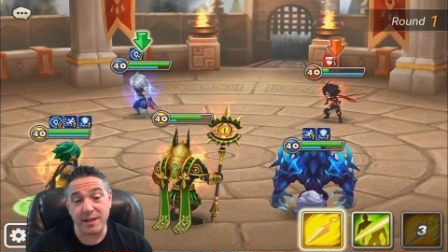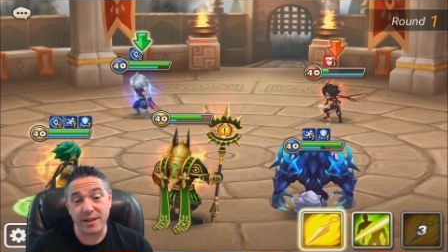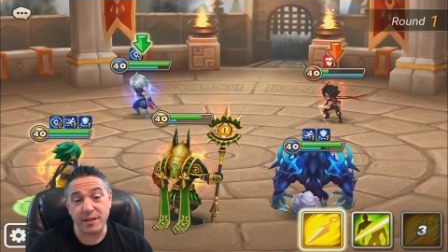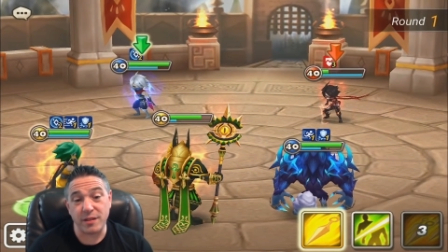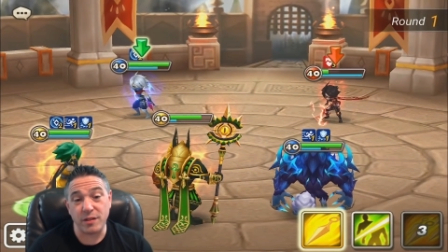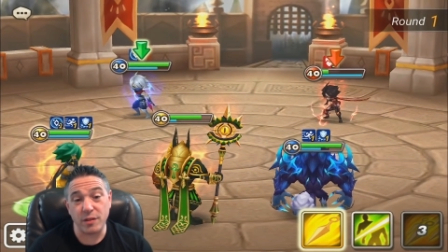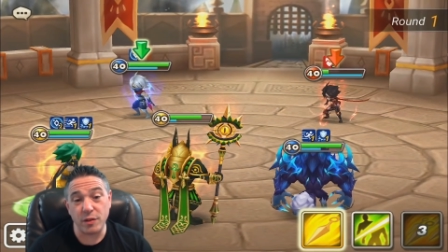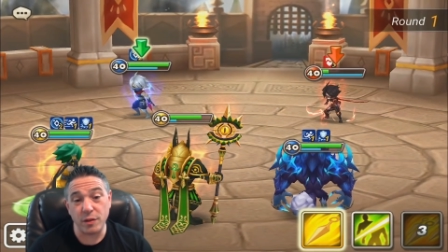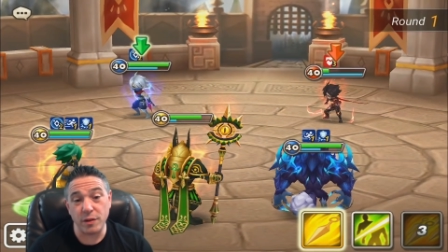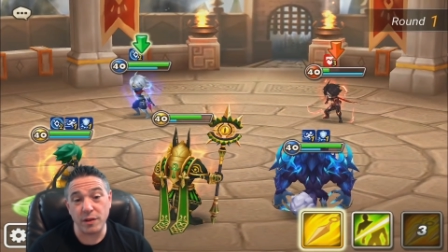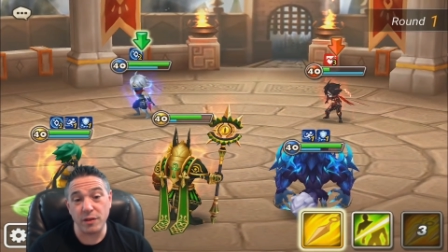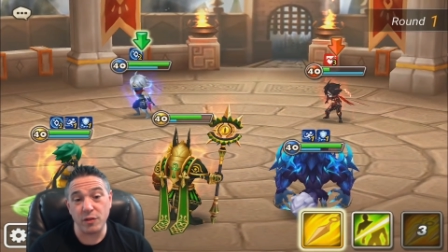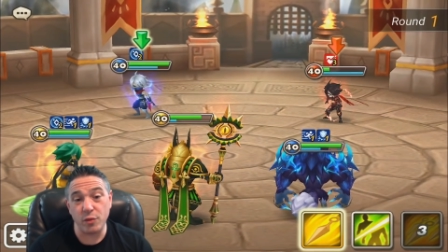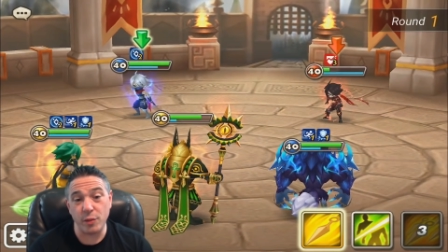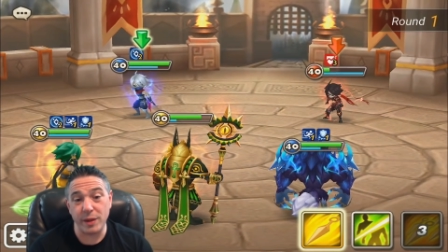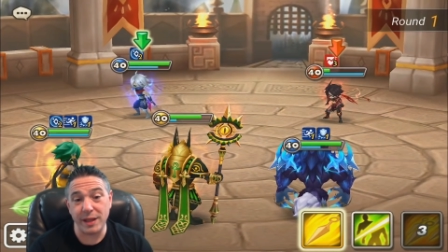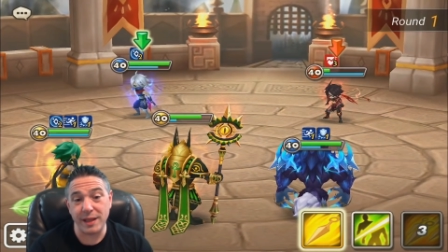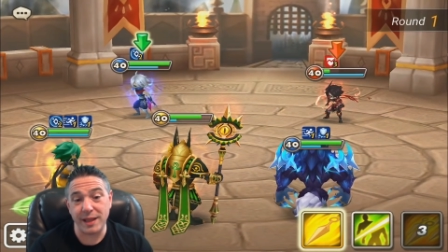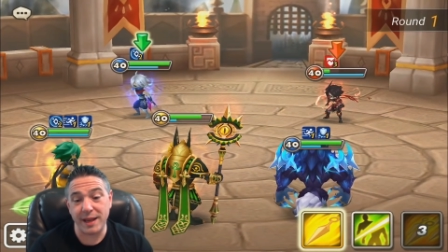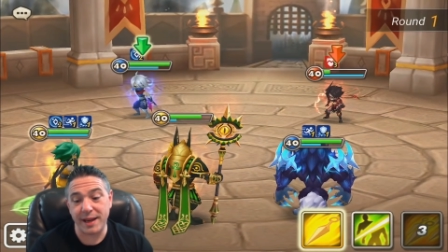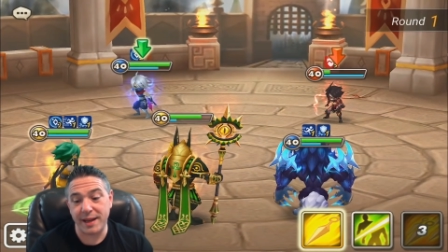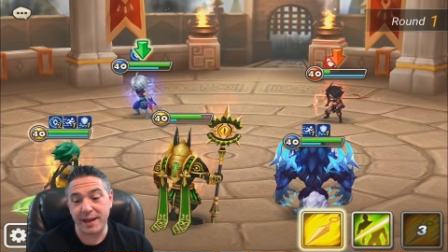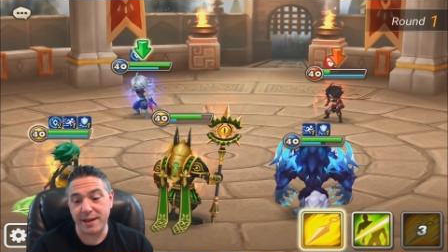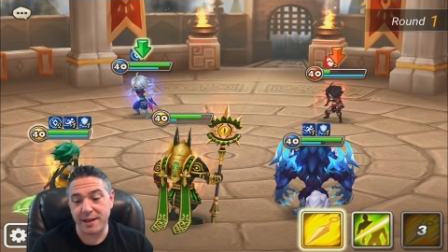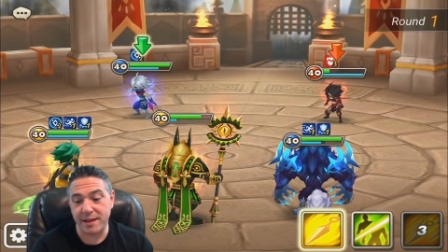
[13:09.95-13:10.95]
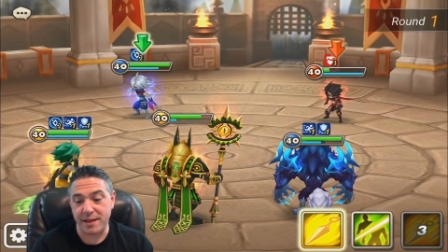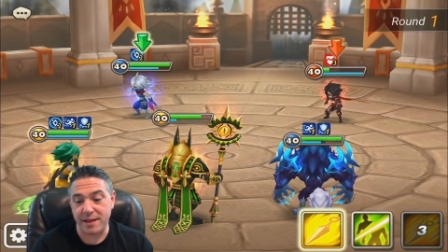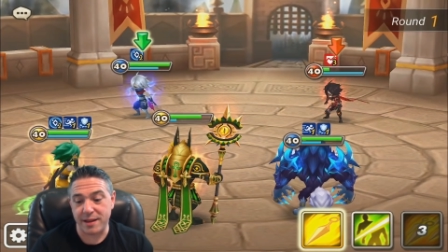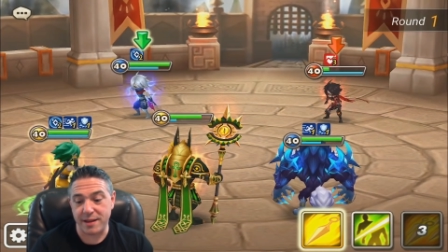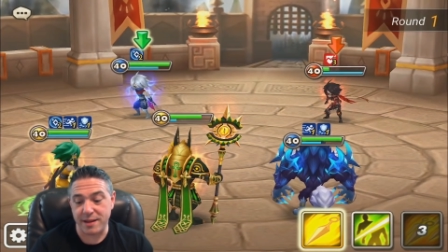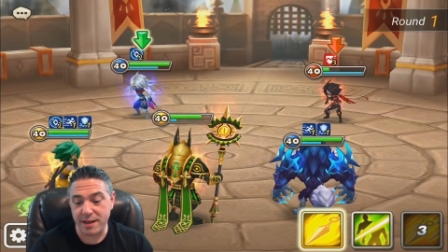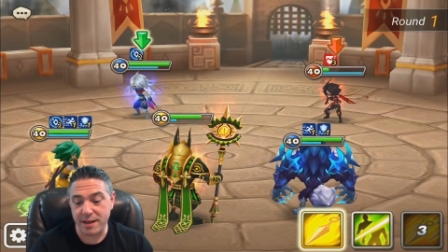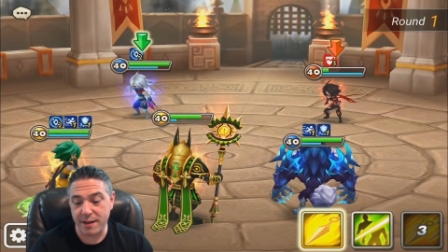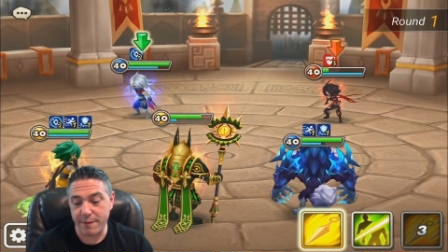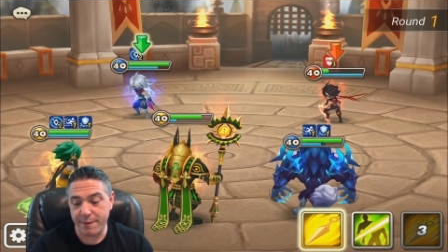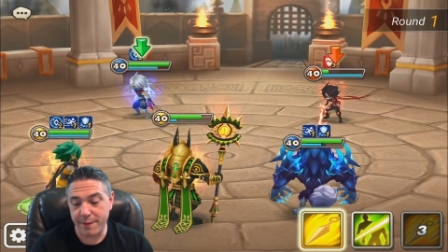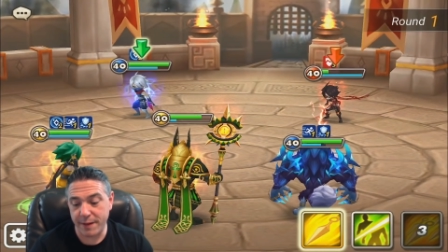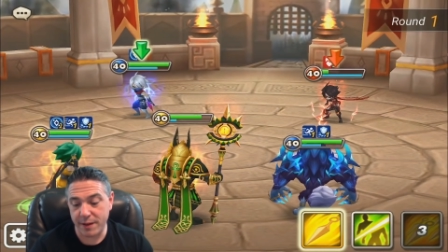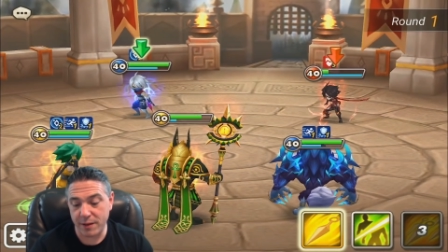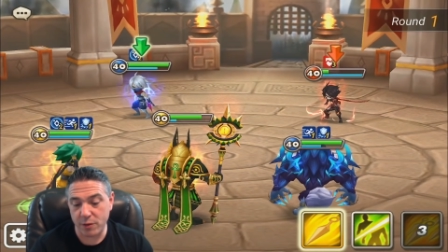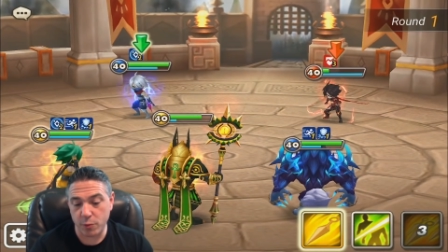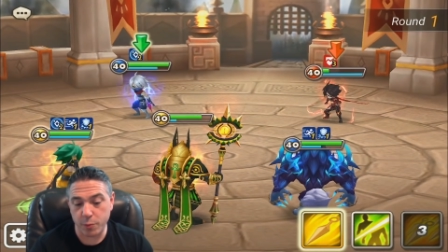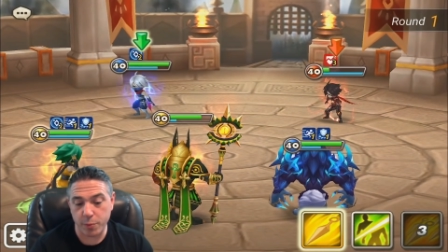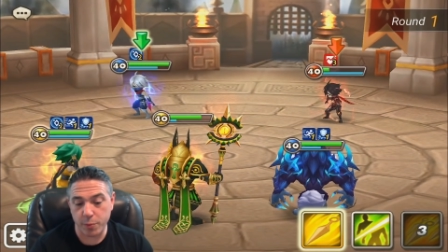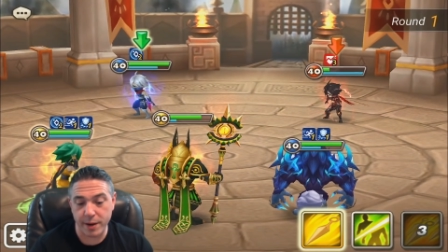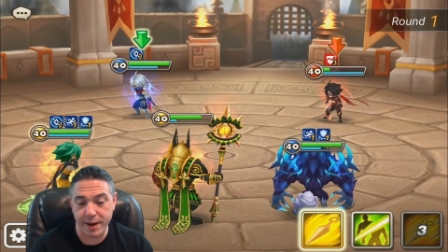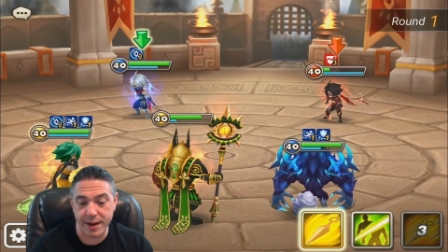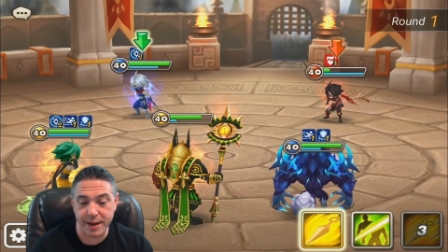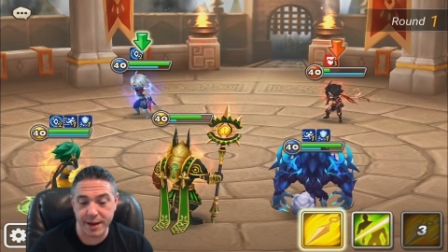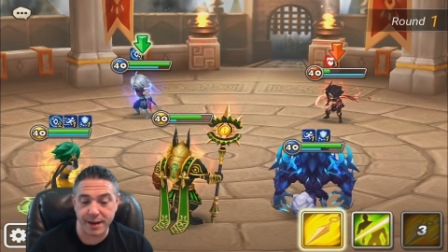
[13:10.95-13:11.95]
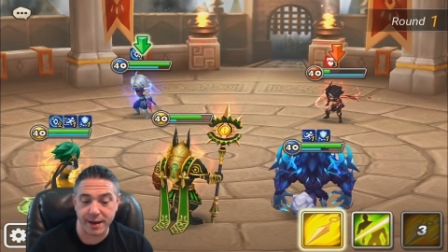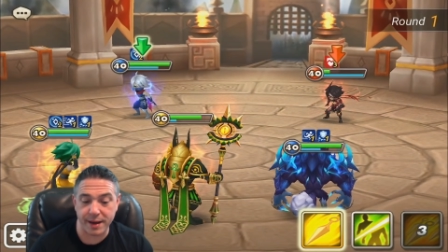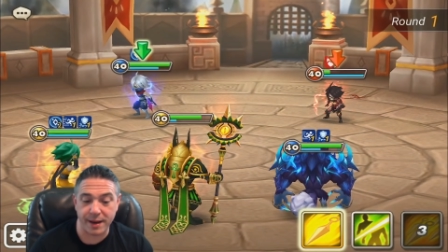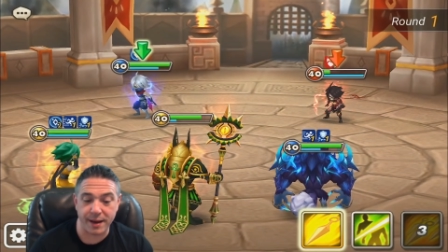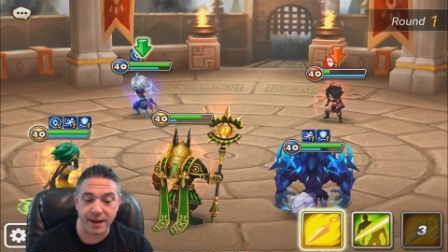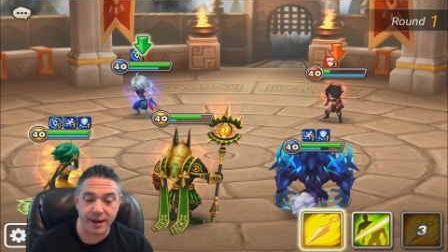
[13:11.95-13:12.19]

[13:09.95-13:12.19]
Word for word: As soon as we landed the defense break,